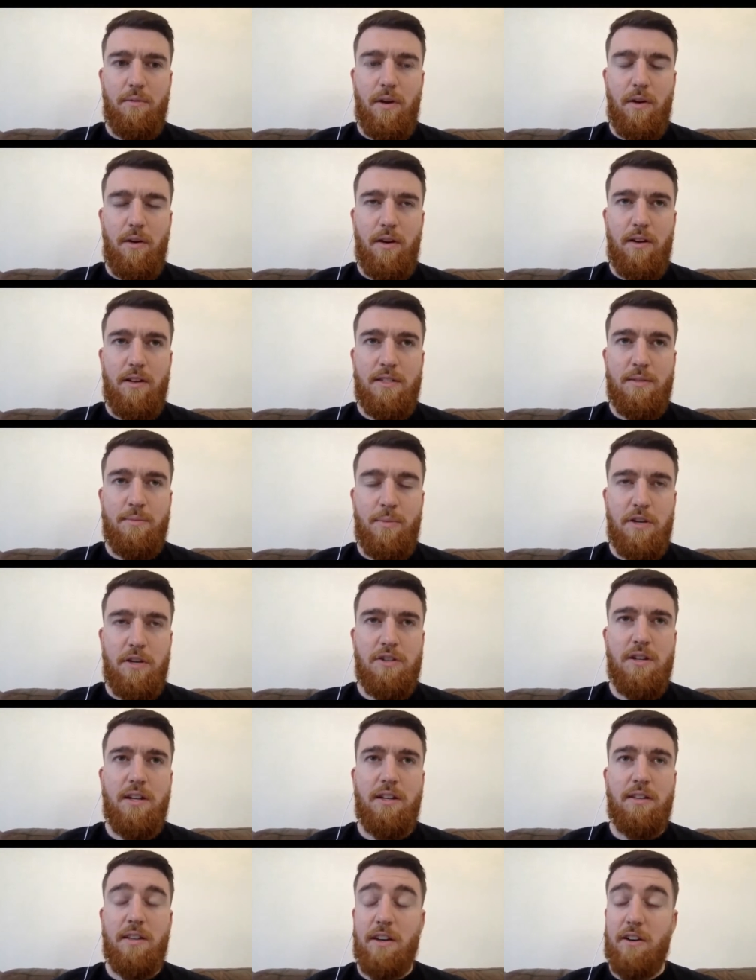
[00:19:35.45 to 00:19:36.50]
especially
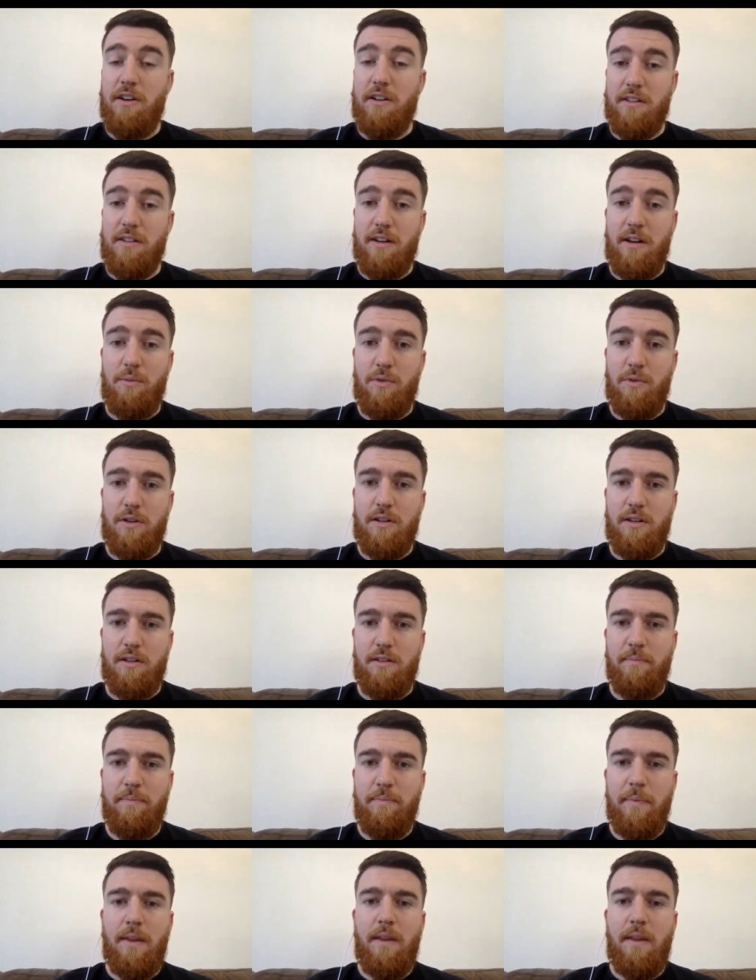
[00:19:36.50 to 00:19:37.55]
in the area that I work in,
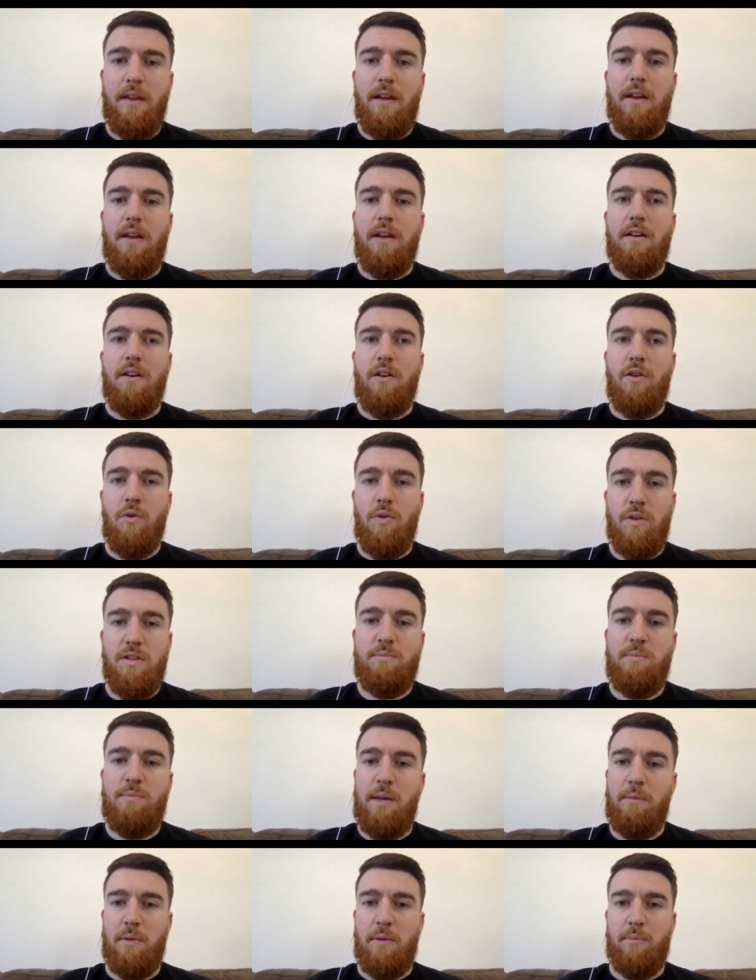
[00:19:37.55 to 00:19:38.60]
holds
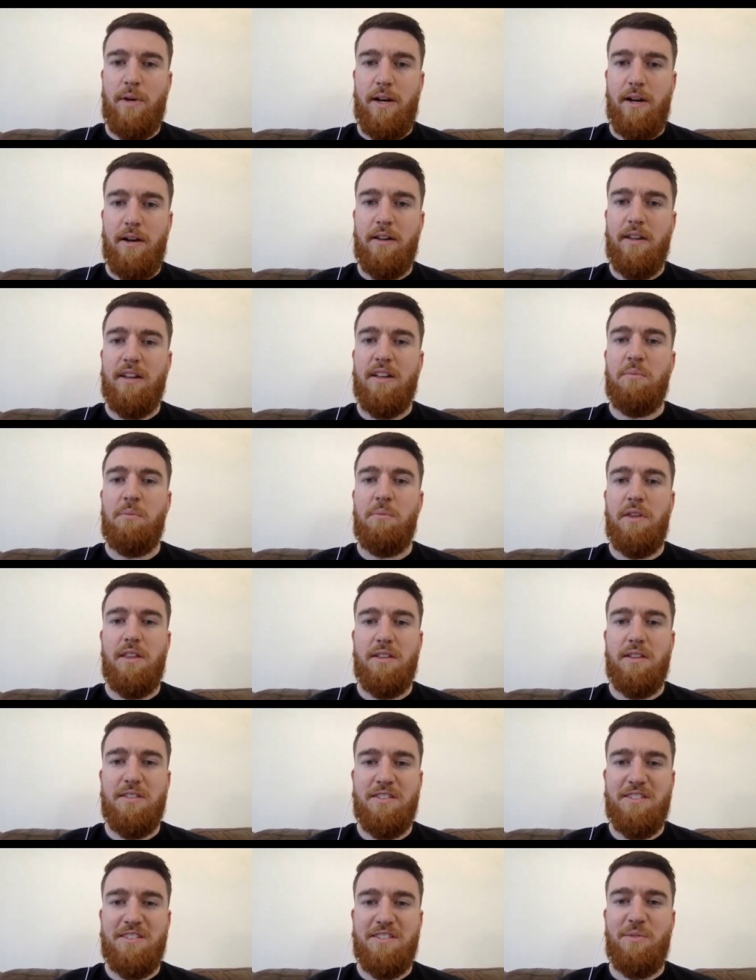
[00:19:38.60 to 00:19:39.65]
people back. It can be that
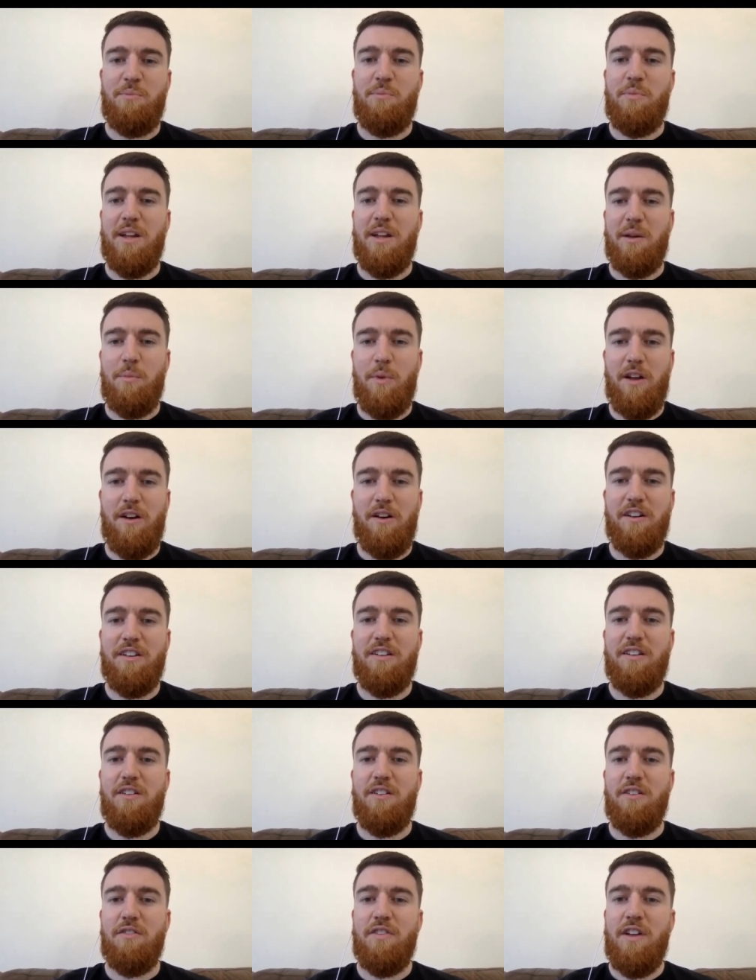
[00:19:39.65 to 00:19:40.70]
stumbling block
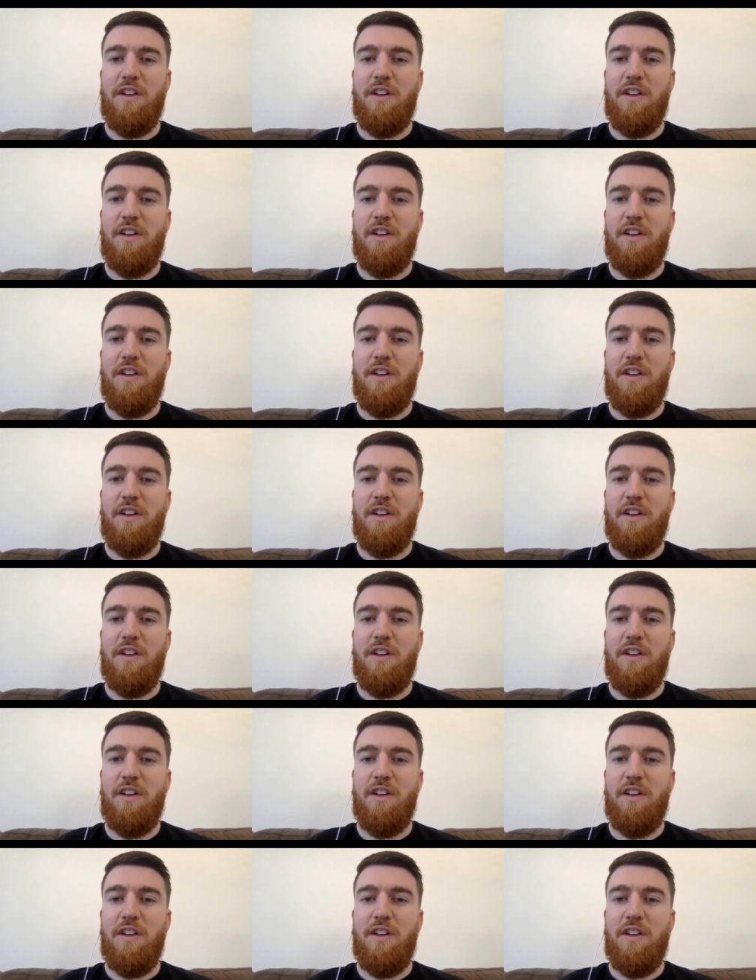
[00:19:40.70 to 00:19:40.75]
of,